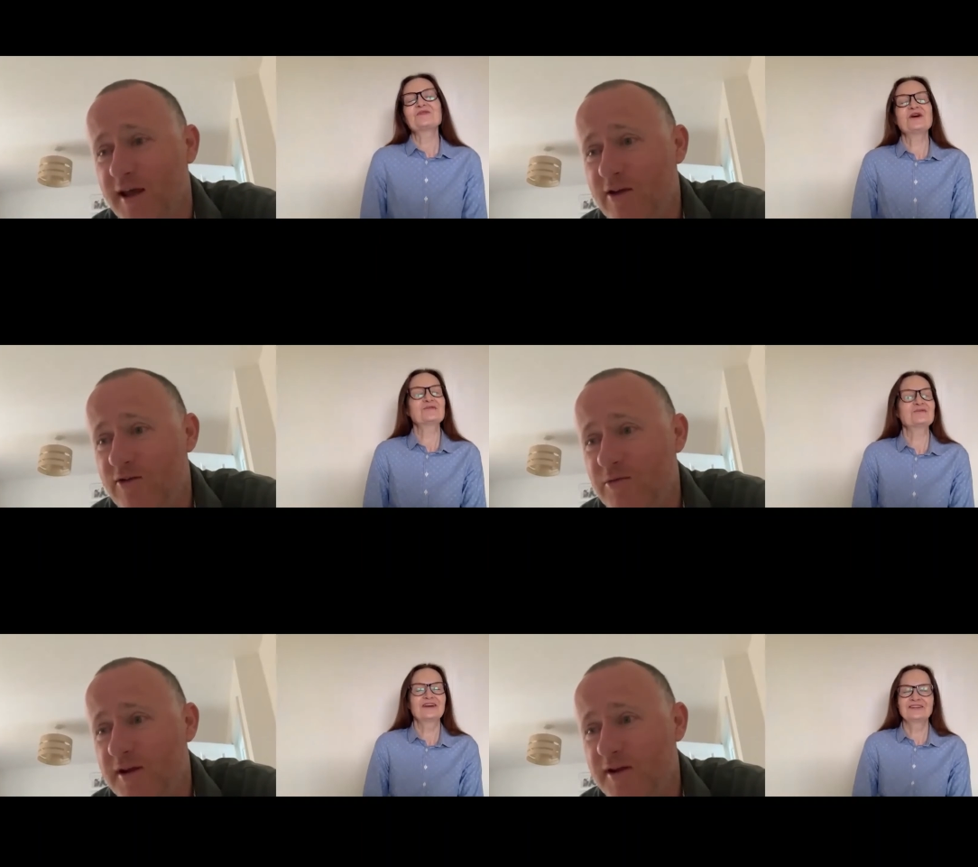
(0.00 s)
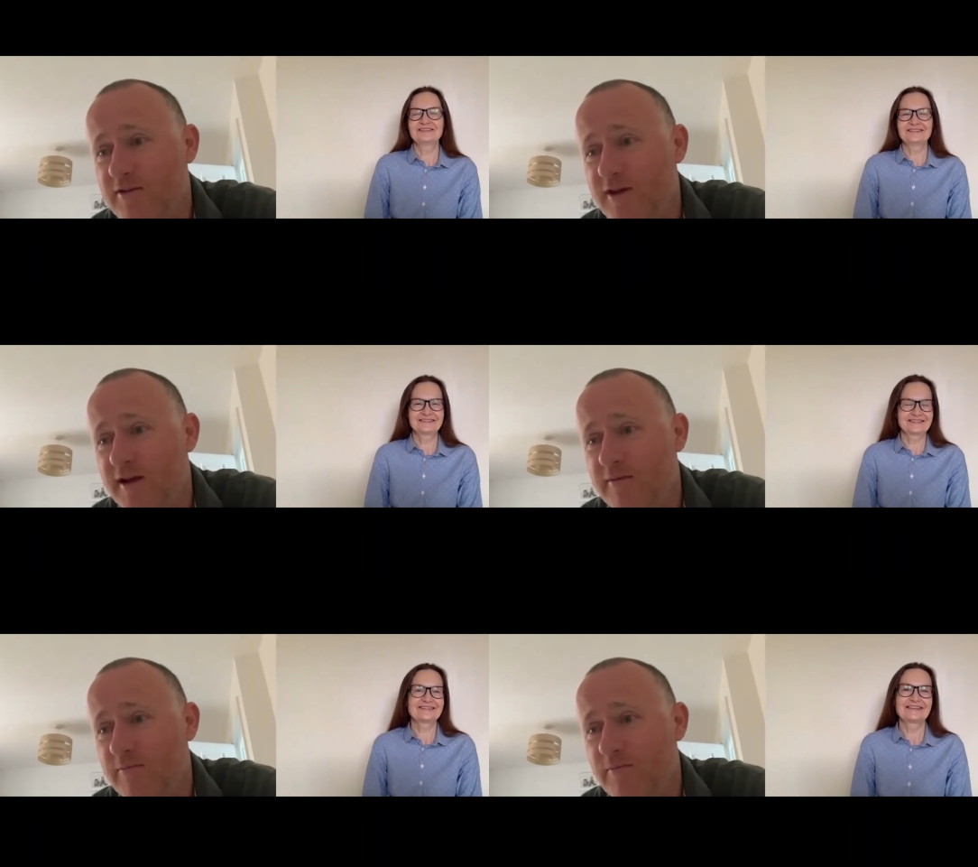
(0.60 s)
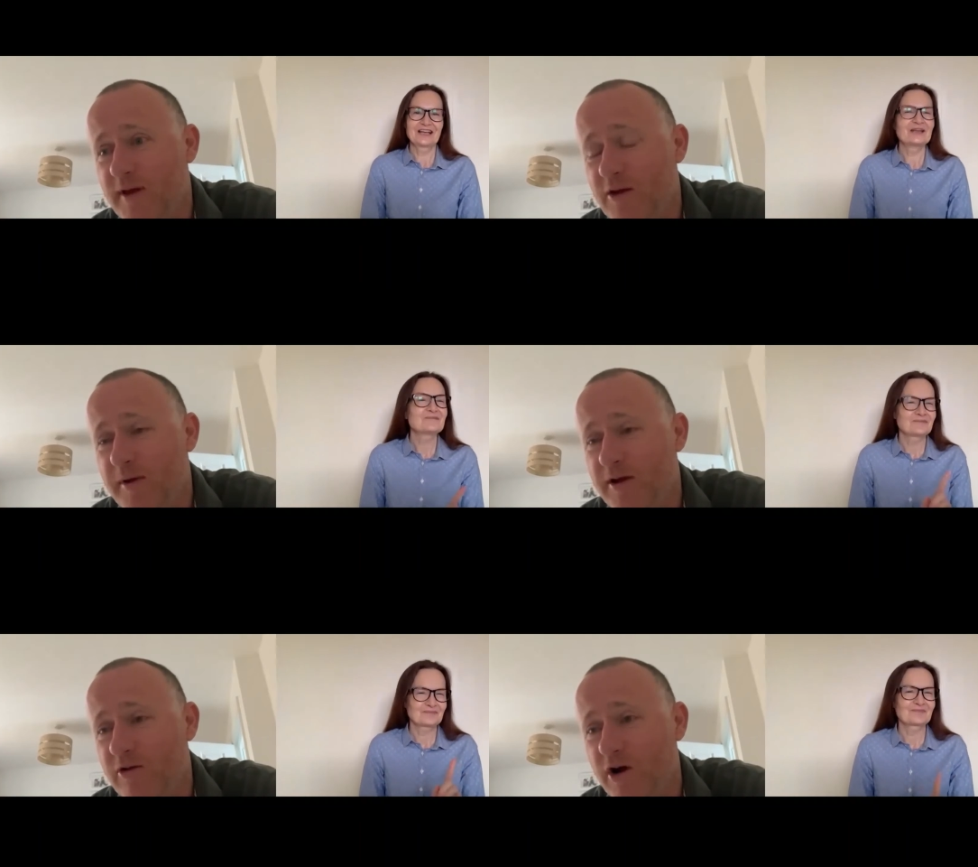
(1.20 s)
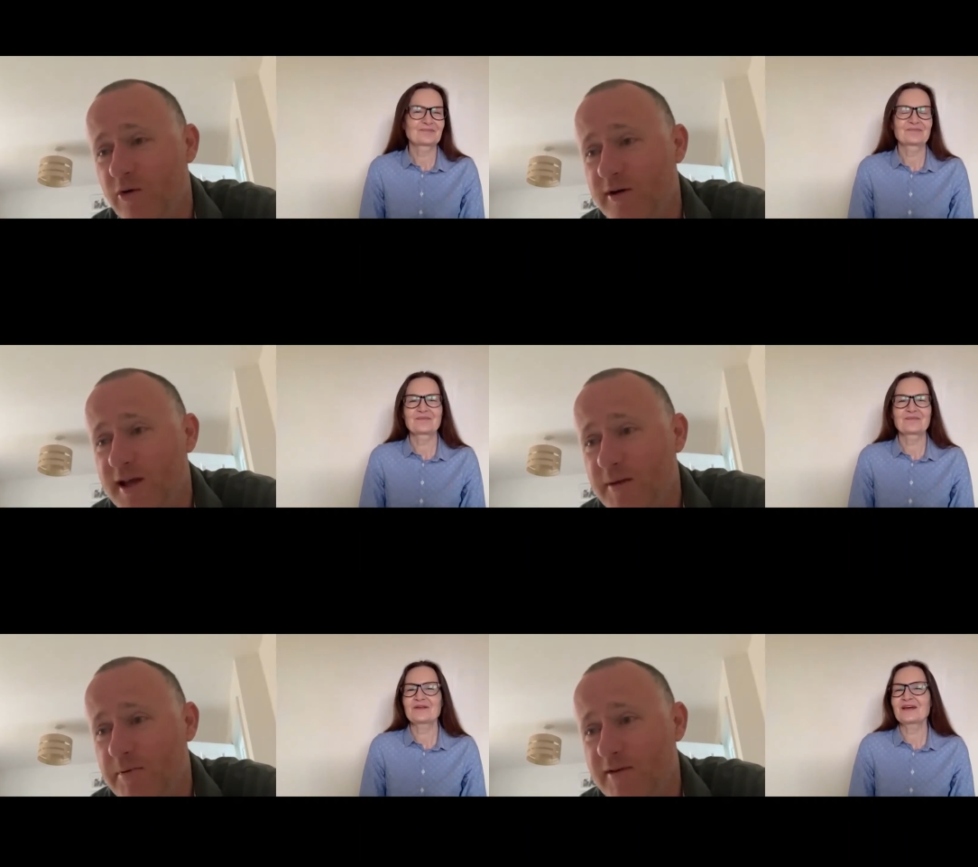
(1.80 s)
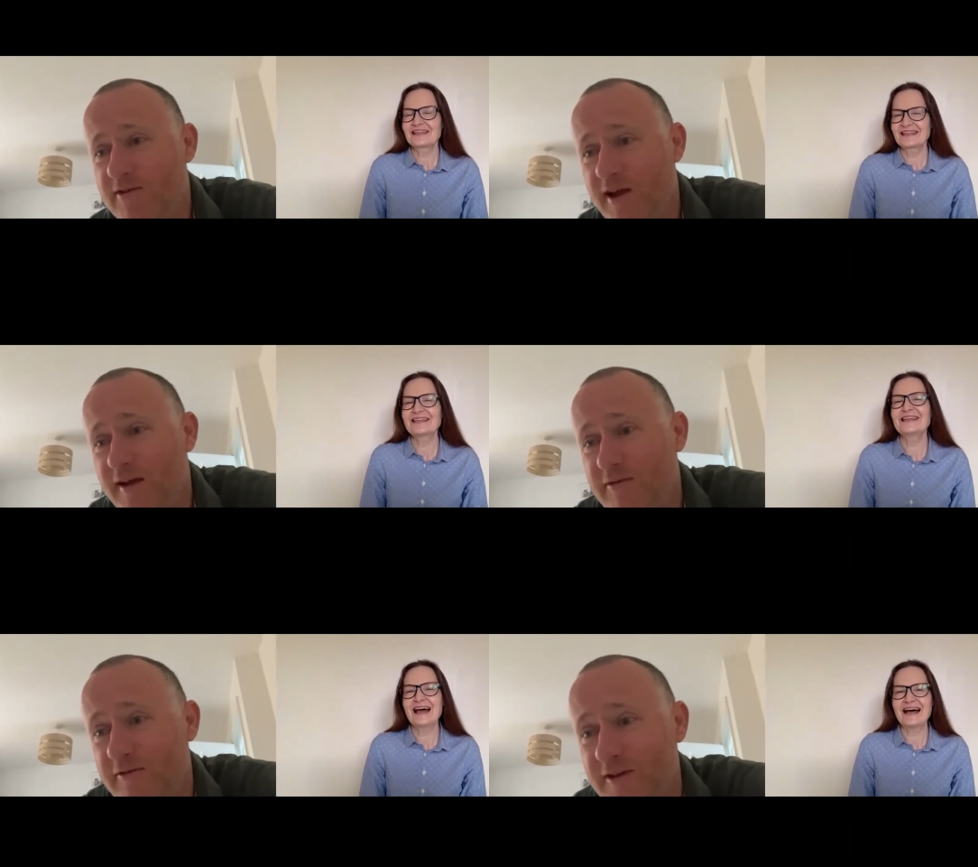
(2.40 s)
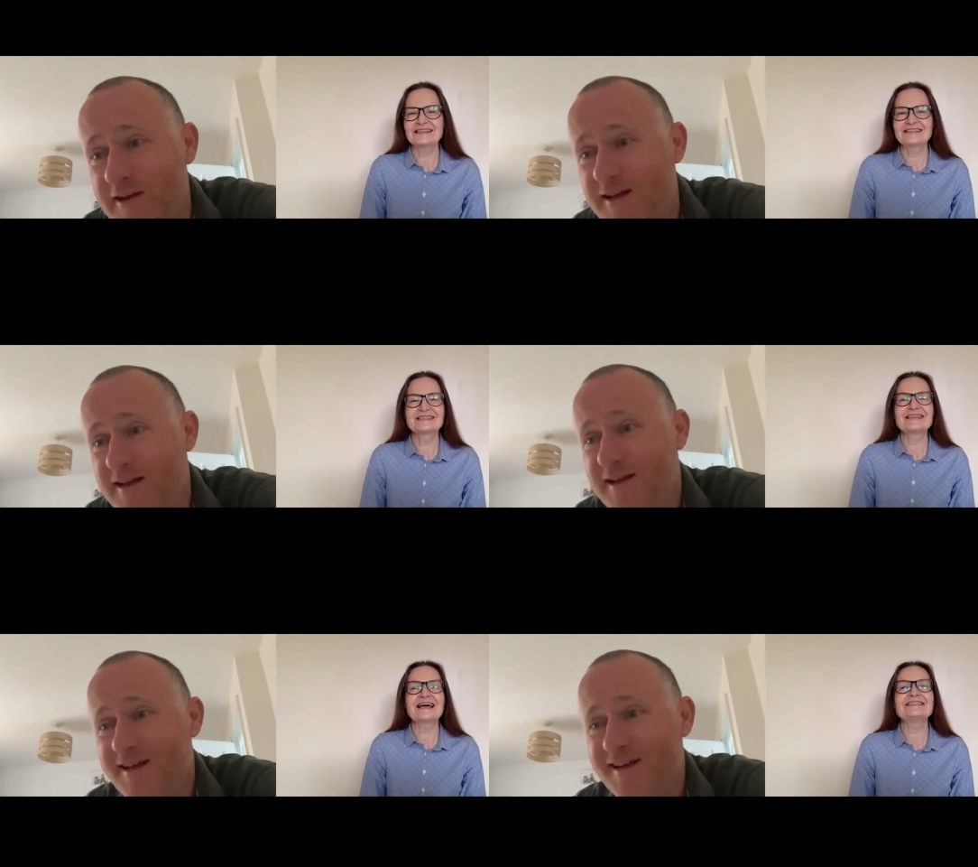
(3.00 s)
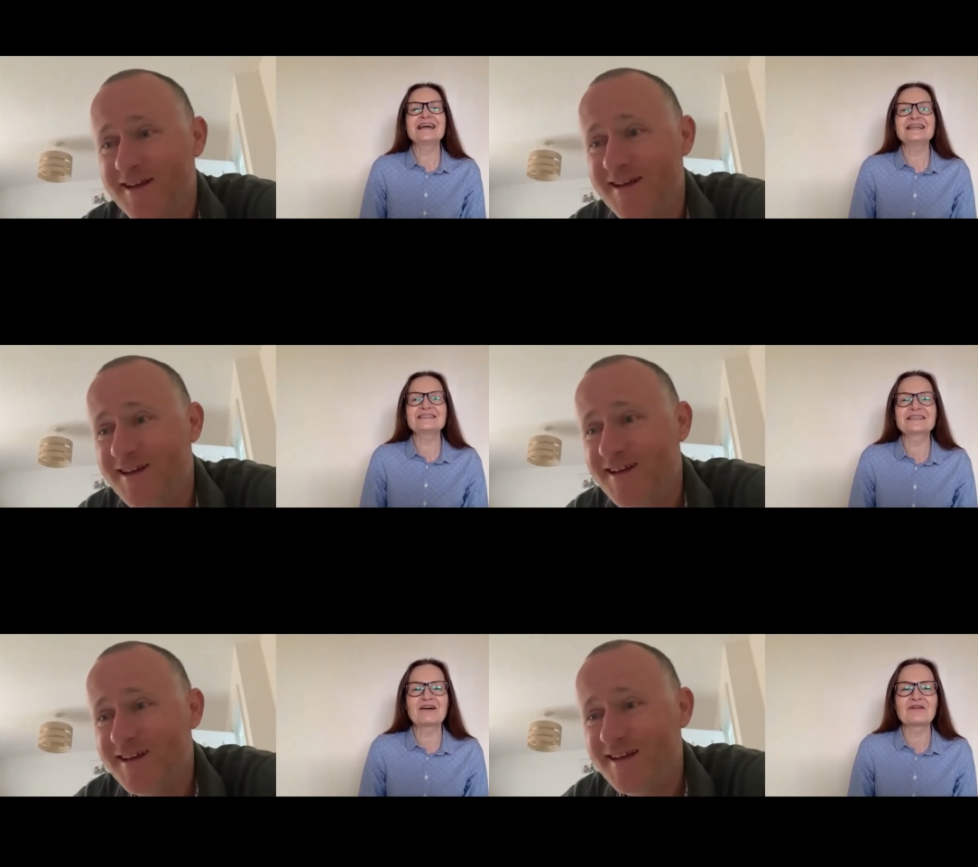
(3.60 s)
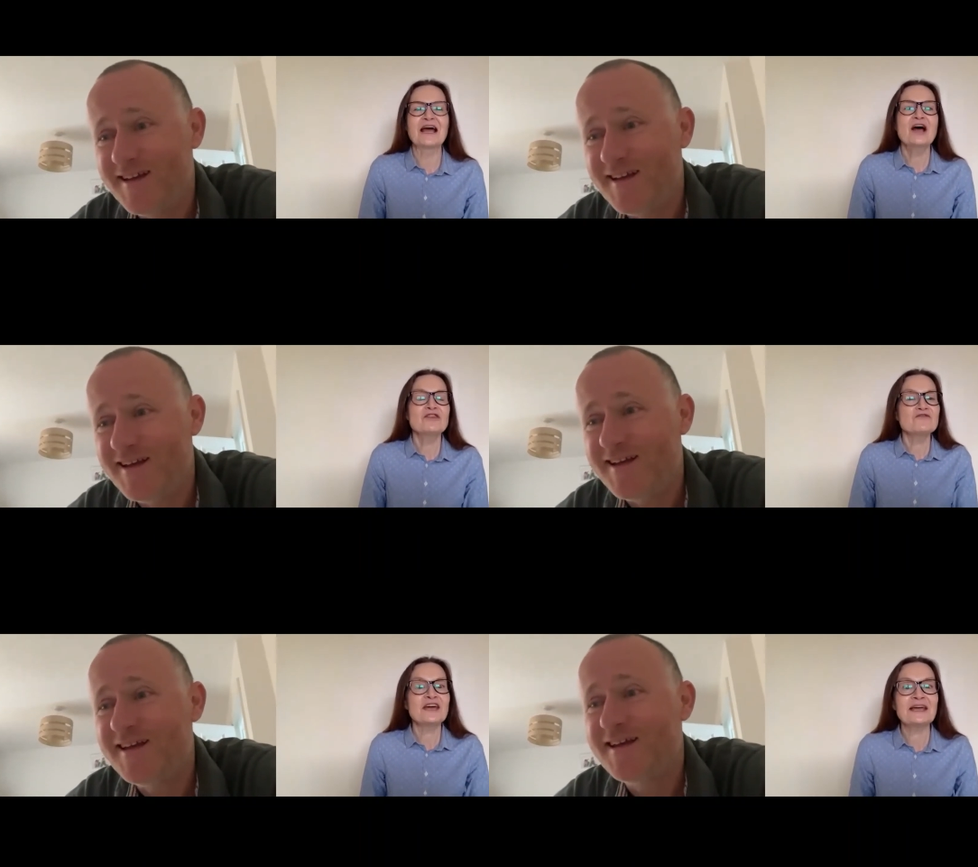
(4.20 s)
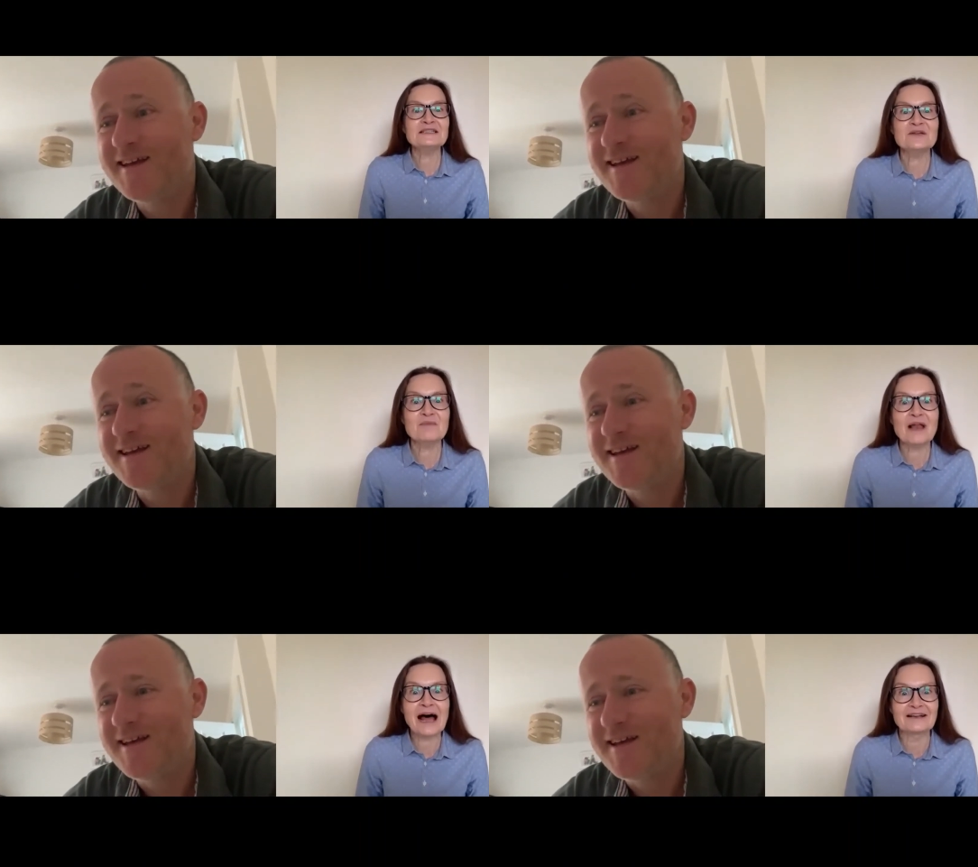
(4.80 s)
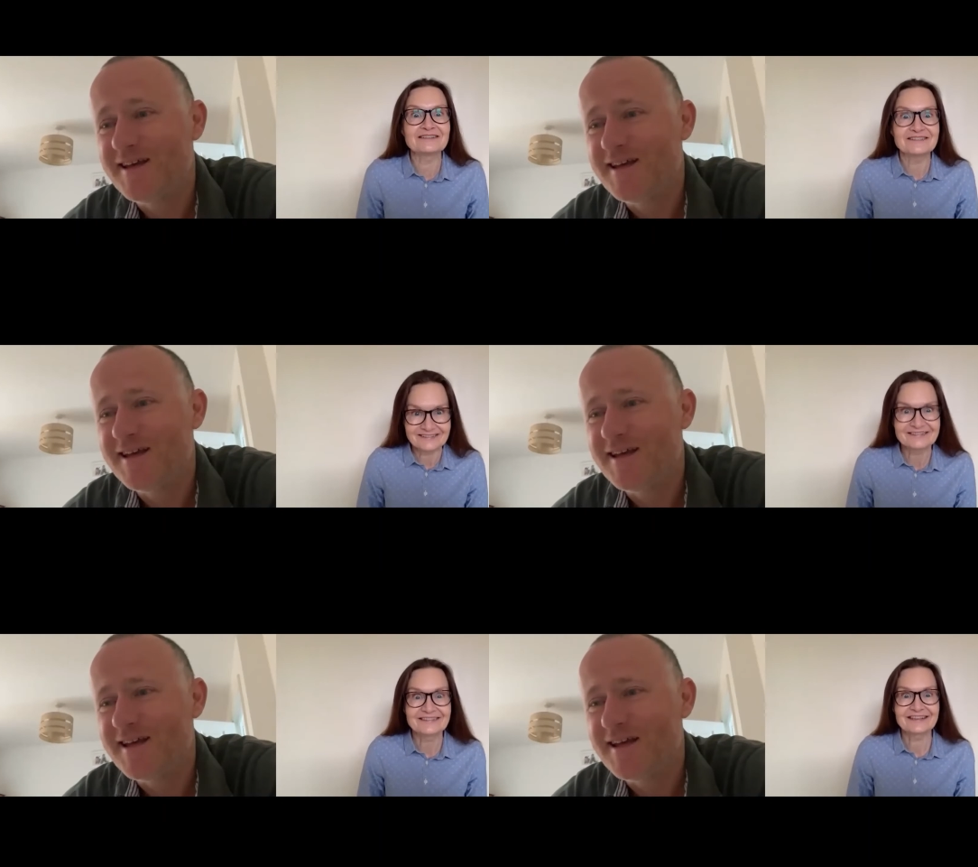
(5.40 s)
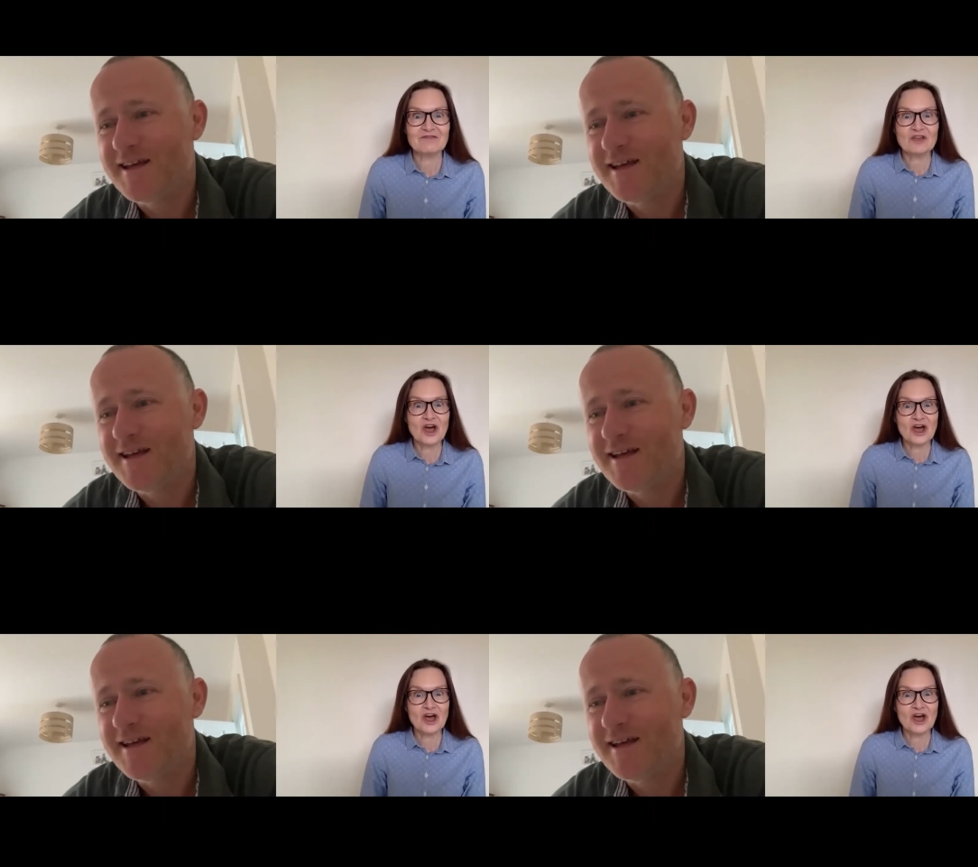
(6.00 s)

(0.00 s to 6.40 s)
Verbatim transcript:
Speaker 1: something that's going to help it grow and keep it safe.
Speaker 2: Yes, yes, yes, Gary. The fajita plan. Have you